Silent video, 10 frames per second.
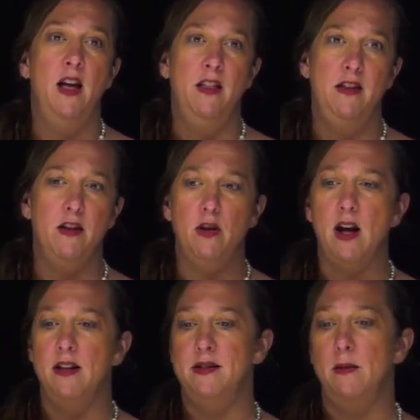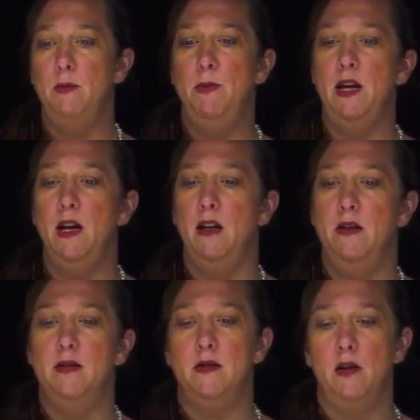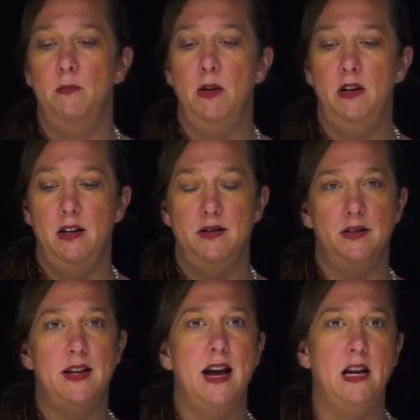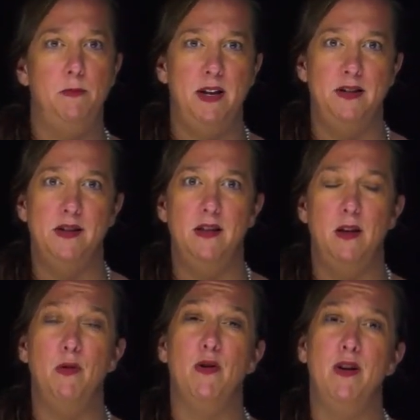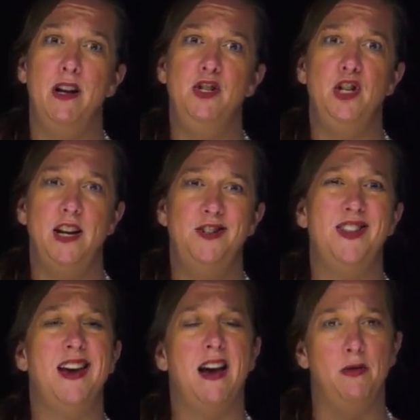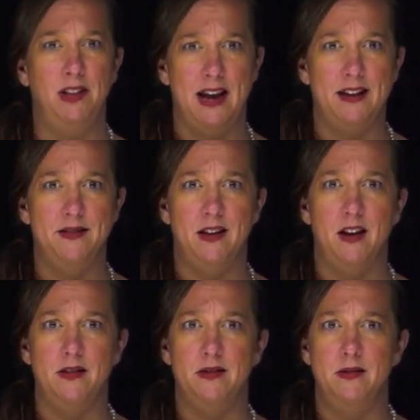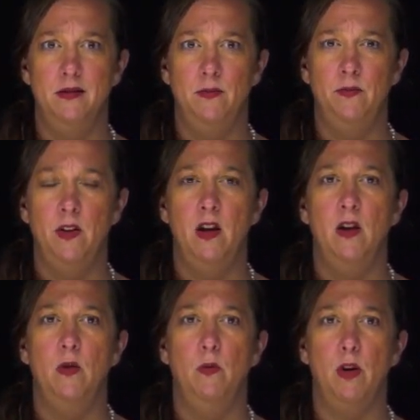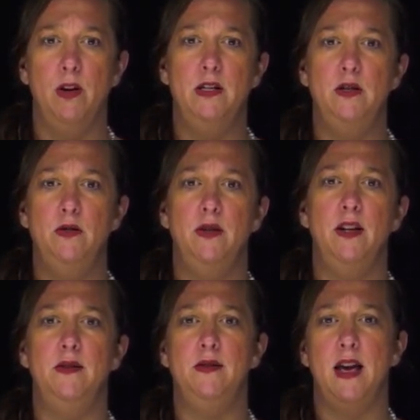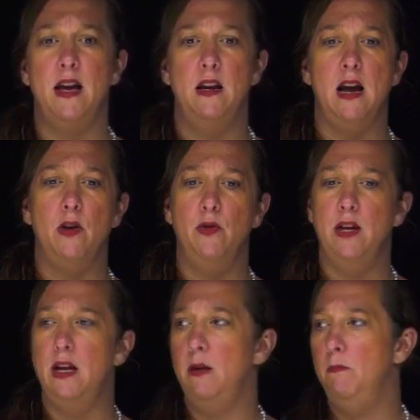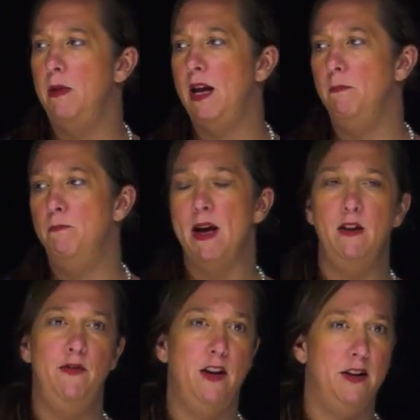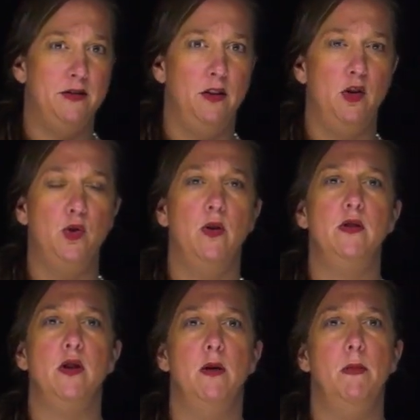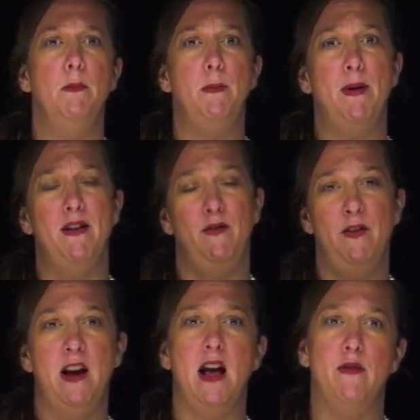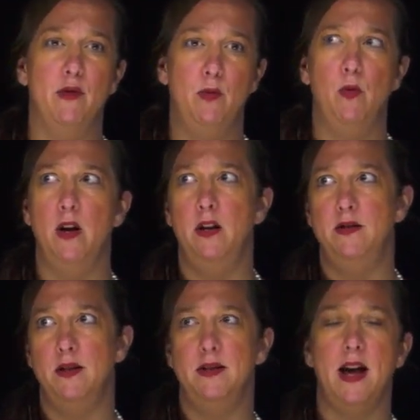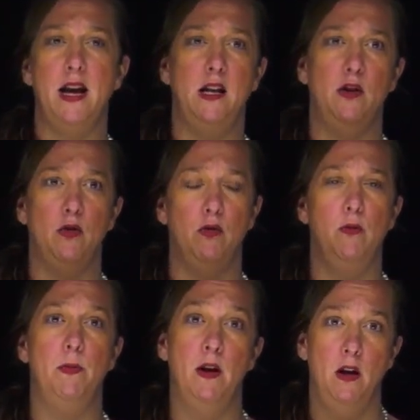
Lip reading: The other concept being in this community society piece that we're creating change that outlasts us. We're going to do things that not only may benefit us in the short term, but benefit everyone, society, the group,